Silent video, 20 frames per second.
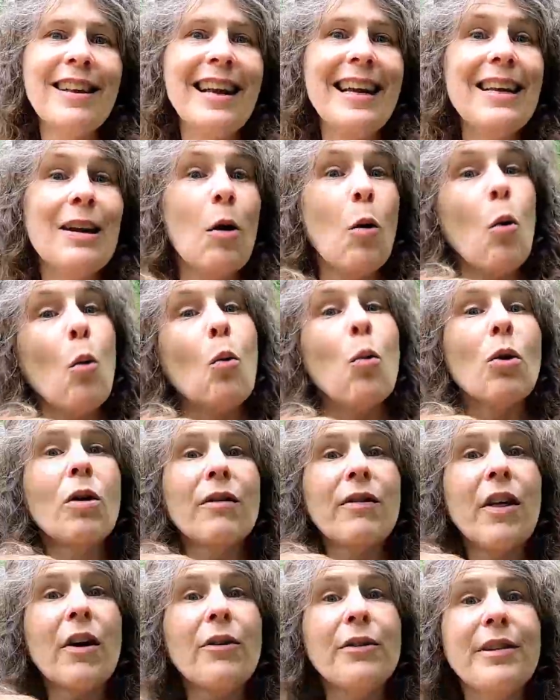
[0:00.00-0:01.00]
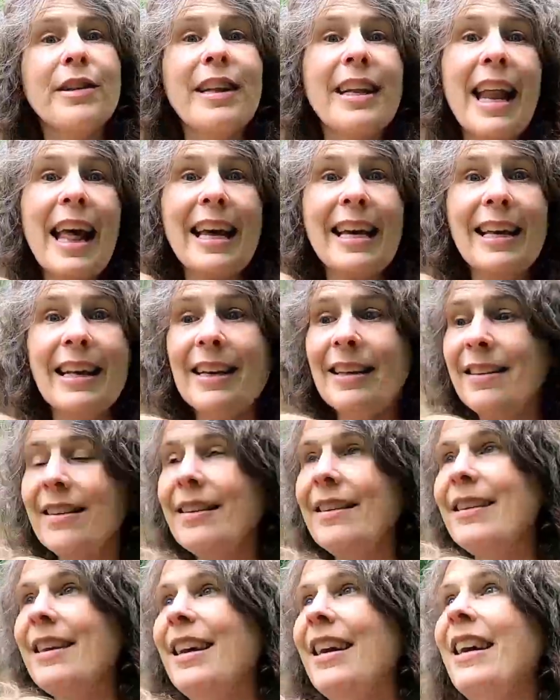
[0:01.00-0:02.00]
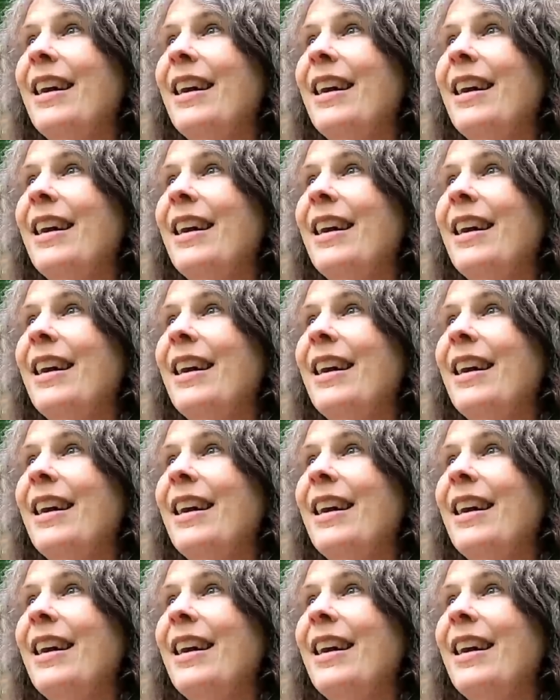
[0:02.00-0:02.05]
in all of those layers.